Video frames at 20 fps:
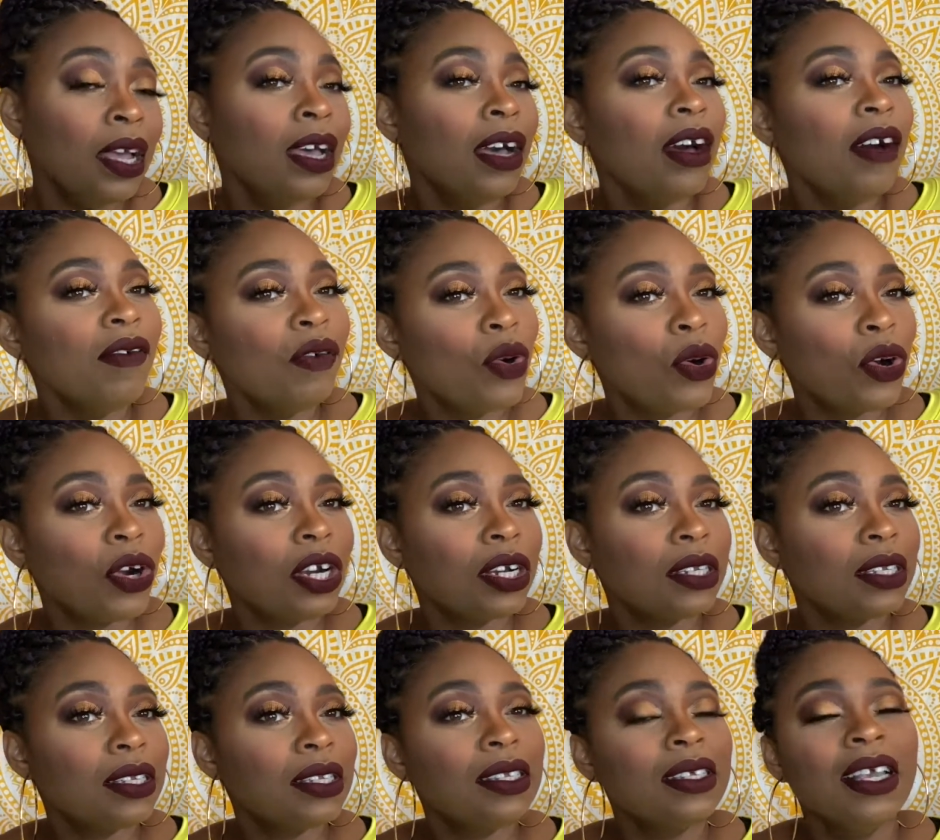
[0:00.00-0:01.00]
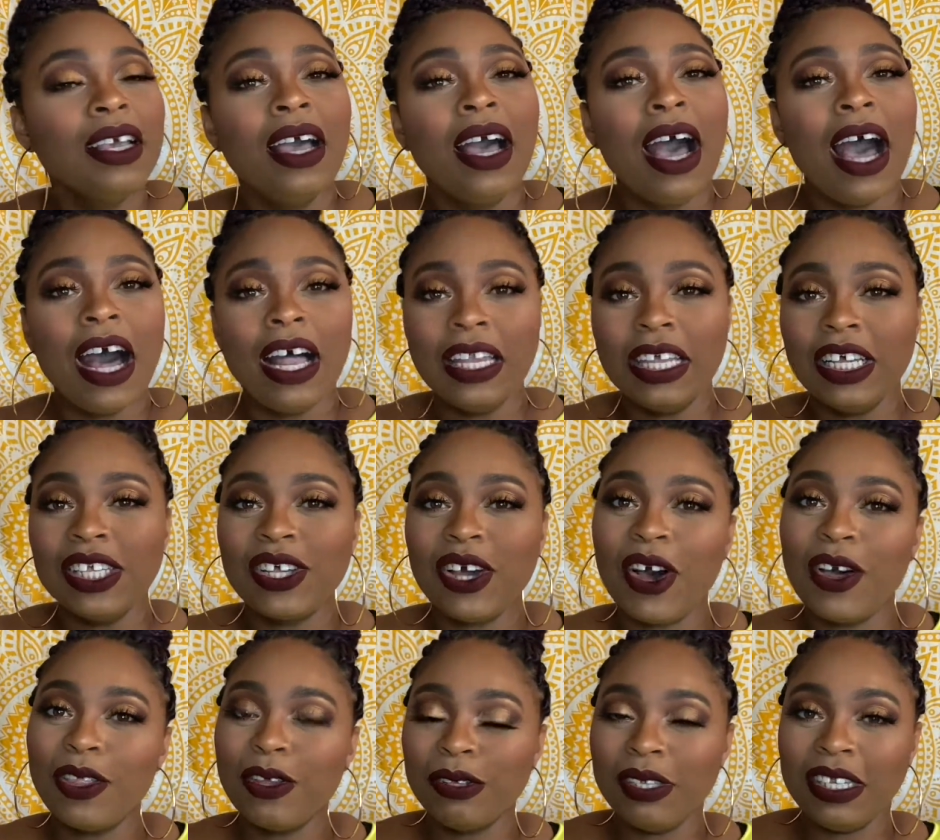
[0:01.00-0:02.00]
Of course, I'll list all
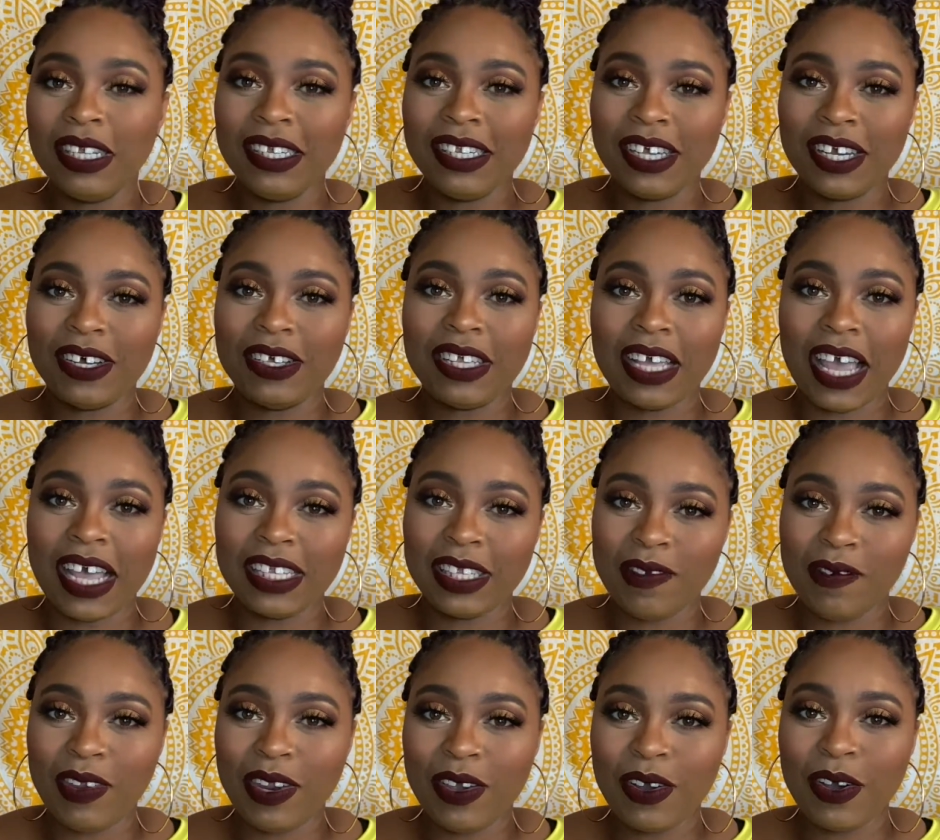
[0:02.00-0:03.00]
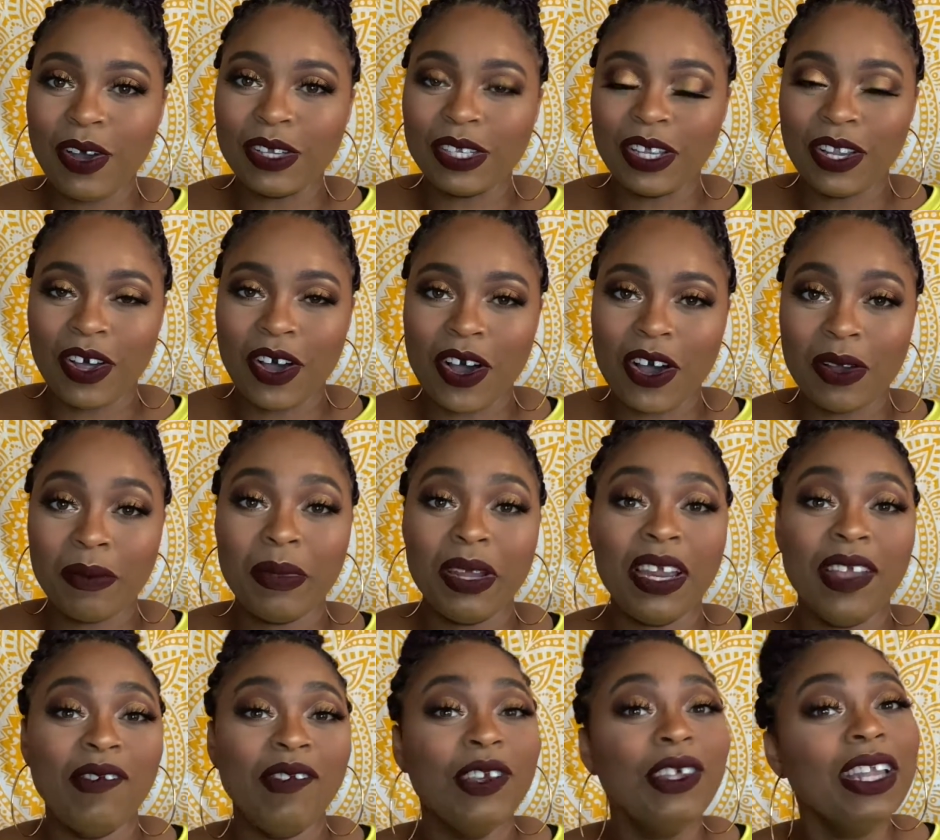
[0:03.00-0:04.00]
those details as the video goes along, but
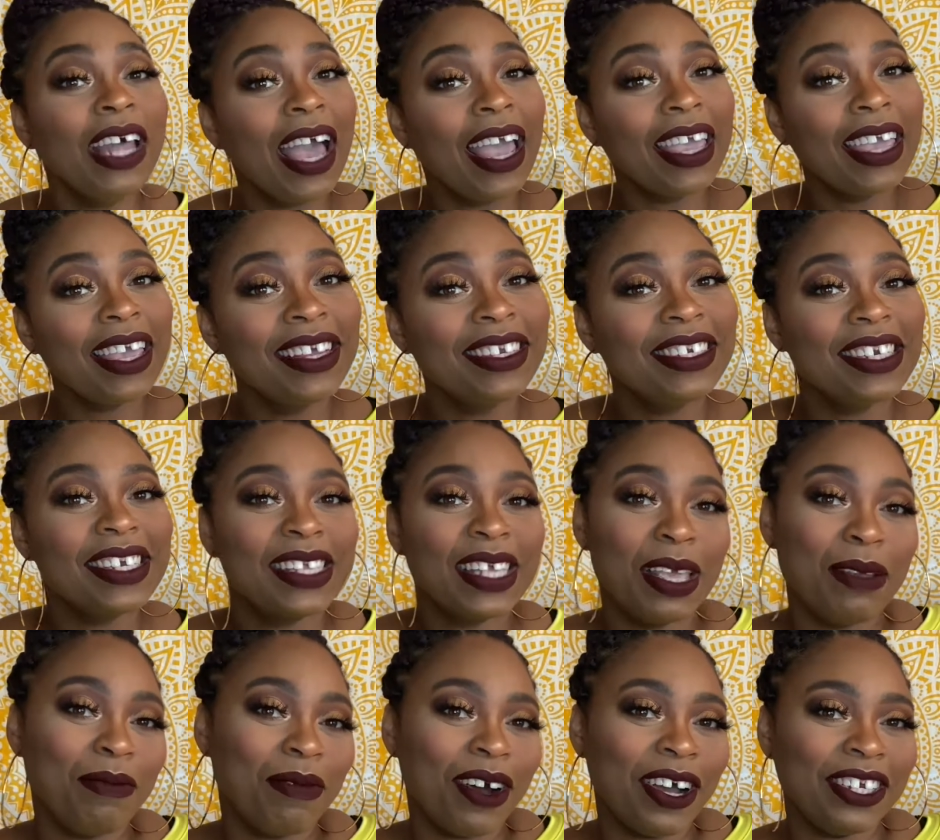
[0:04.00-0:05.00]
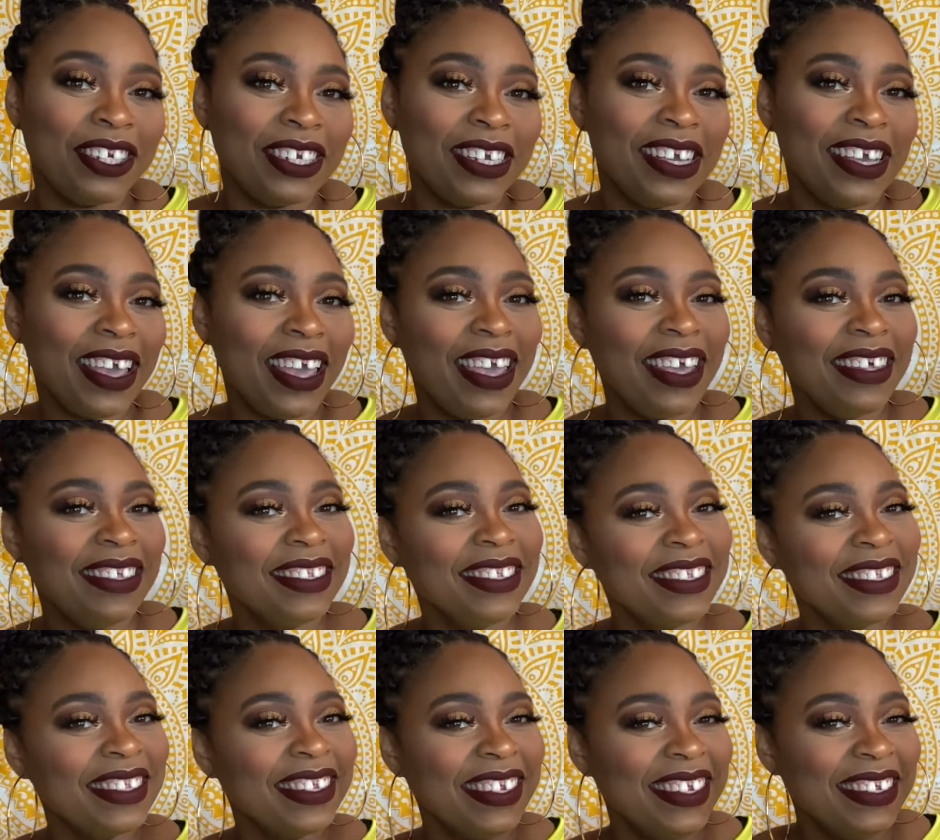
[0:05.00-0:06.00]
if you like just keep watching and
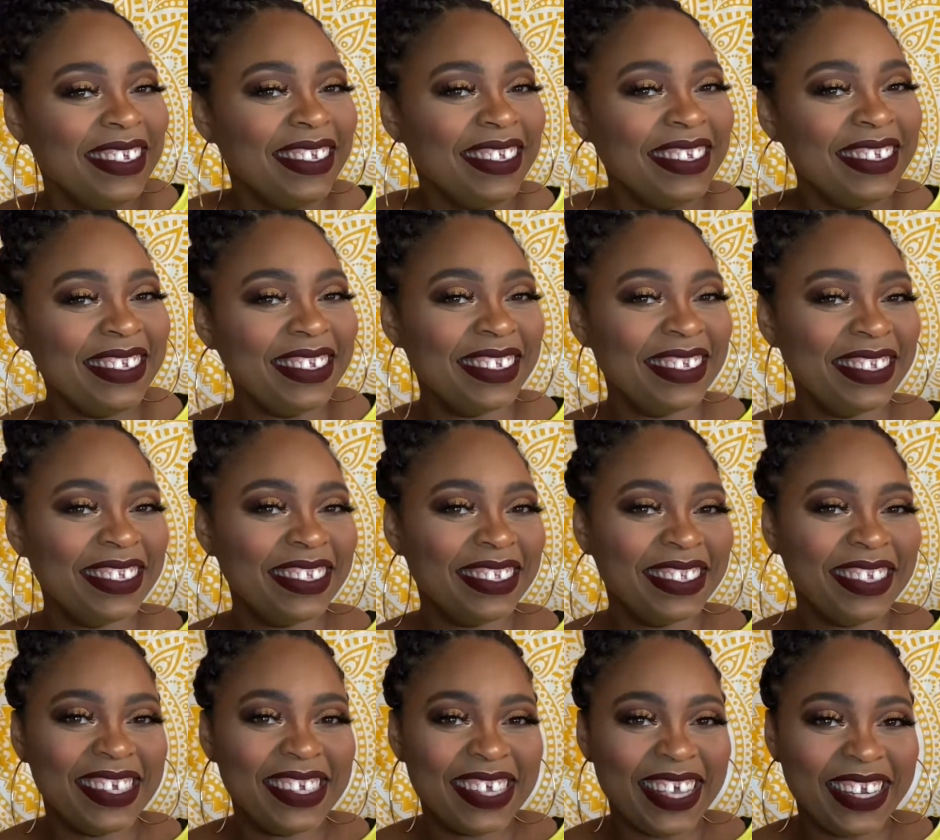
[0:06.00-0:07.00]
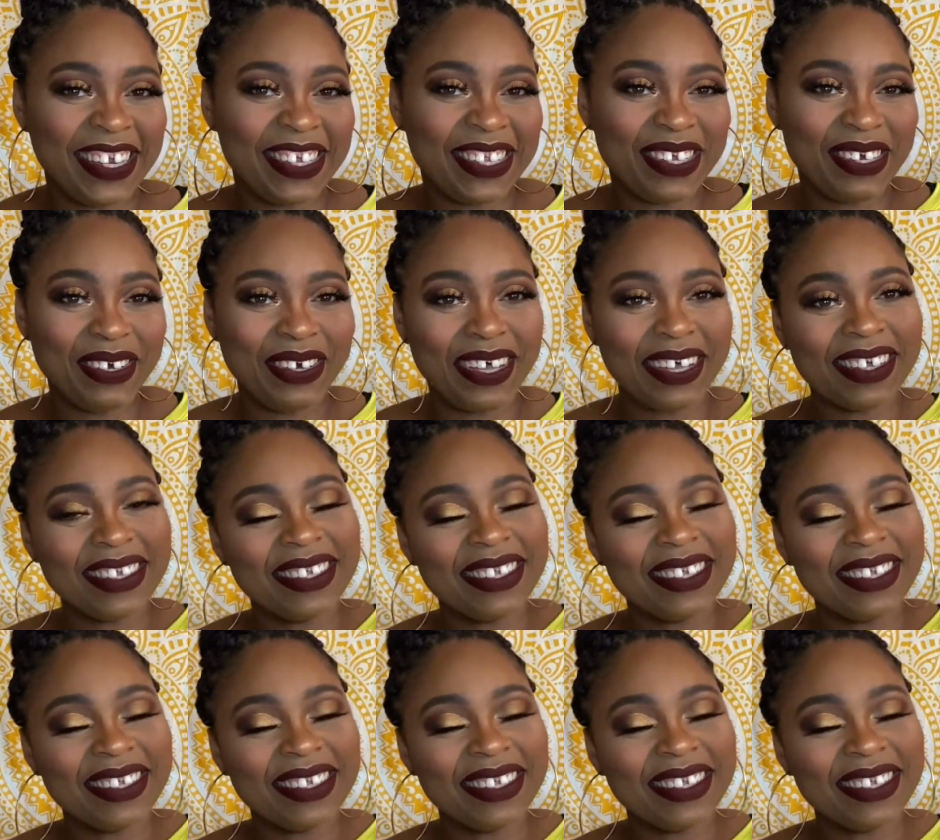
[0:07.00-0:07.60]
let's get into it.